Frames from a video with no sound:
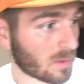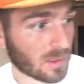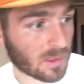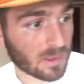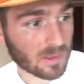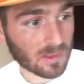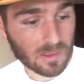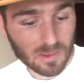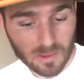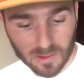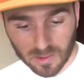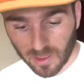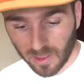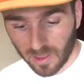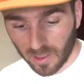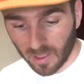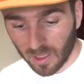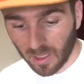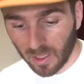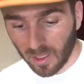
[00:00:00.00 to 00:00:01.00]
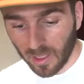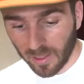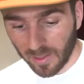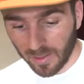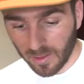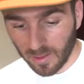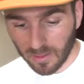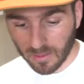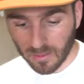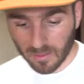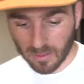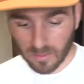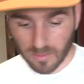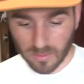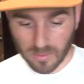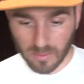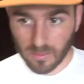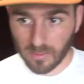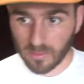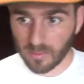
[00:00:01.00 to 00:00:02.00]
can at least say hi.
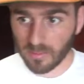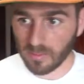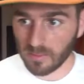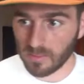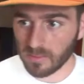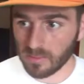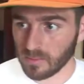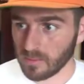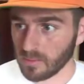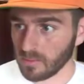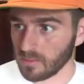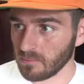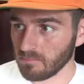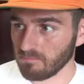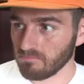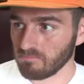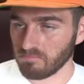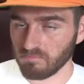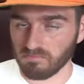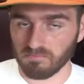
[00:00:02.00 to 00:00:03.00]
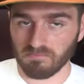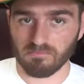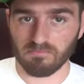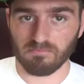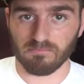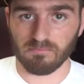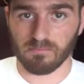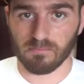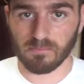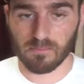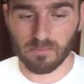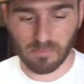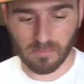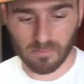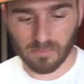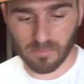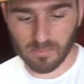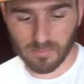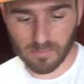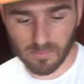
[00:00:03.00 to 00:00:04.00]
Hi, I love you. You're really
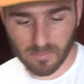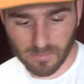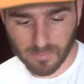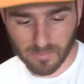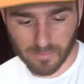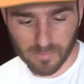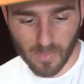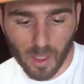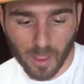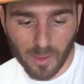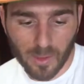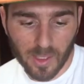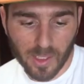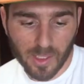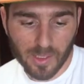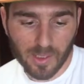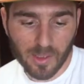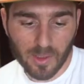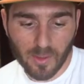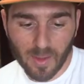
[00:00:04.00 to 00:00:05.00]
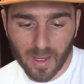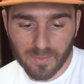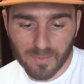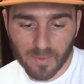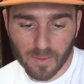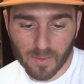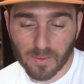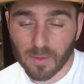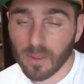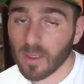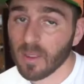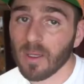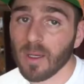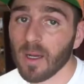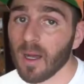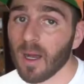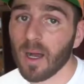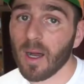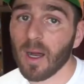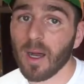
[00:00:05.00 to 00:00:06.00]
handsome. Are you getting the new iPhone?
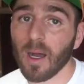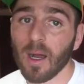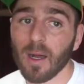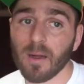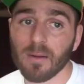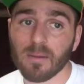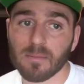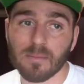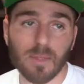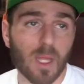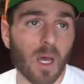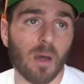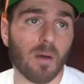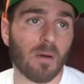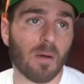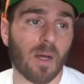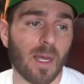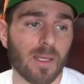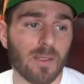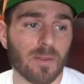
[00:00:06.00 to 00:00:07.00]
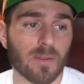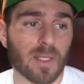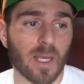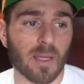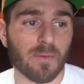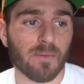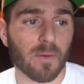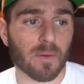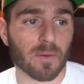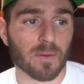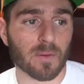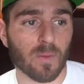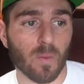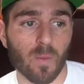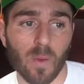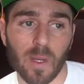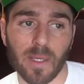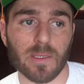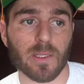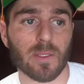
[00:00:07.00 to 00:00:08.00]
Uh, no, I use headphones
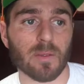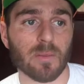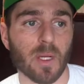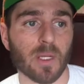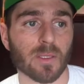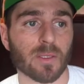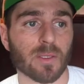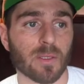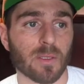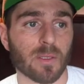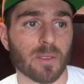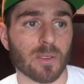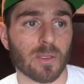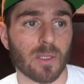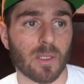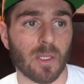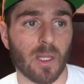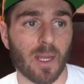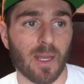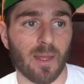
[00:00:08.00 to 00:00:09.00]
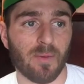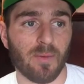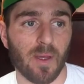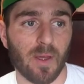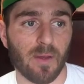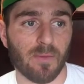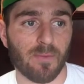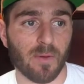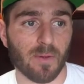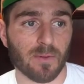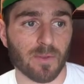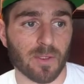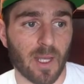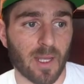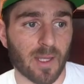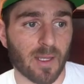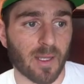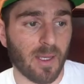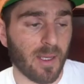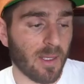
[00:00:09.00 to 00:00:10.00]
way too much to not have a headphone
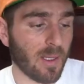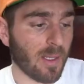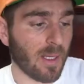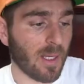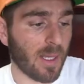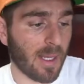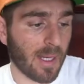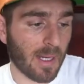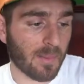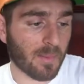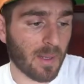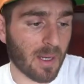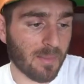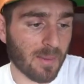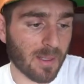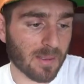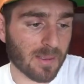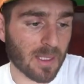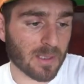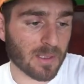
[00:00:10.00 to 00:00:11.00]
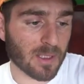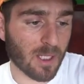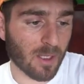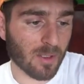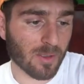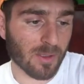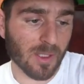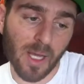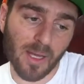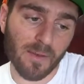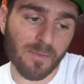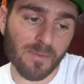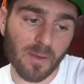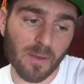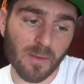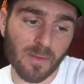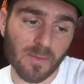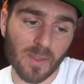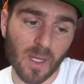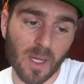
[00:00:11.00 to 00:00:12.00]
jack. And I'm not about that dongle life.
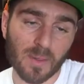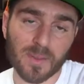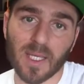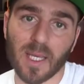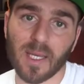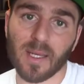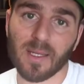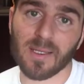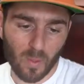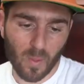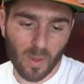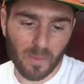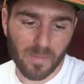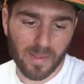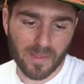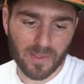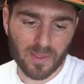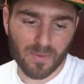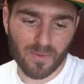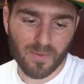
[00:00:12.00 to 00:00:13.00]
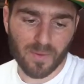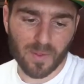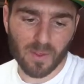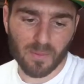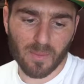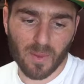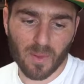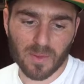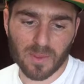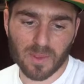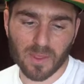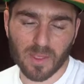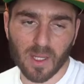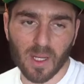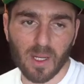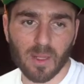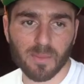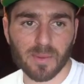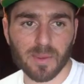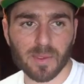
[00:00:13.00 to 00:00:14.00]
You know what I'm saying? What makes you feel most
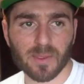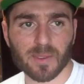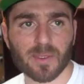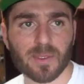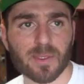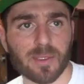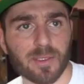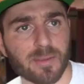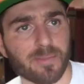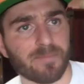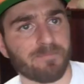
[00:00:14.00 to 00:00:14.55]
accomplished?